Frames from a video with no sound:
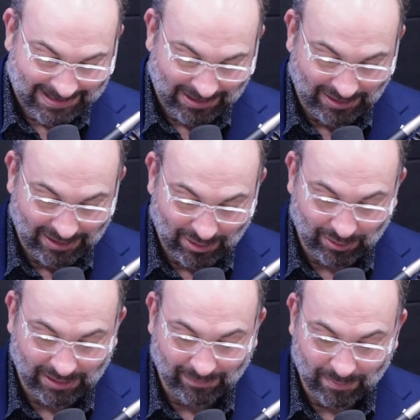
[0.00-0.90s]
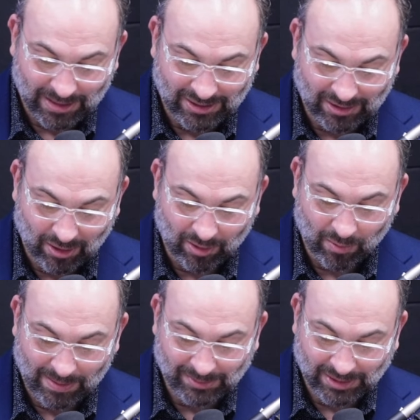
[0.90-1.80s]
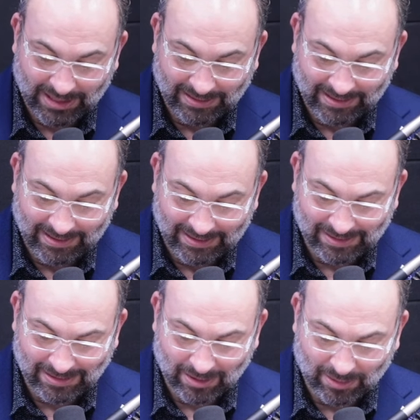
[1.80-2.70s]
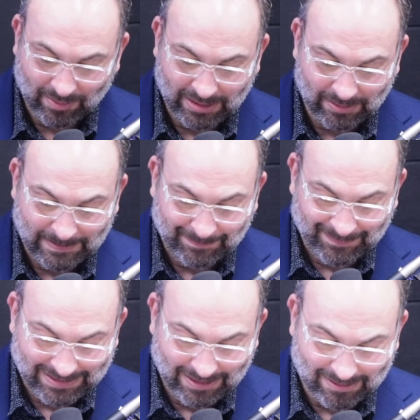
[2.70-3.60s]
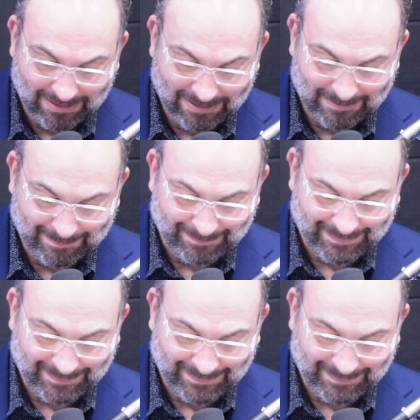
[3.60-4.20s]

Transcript: You can get to all the information on our website at satalkradio.com.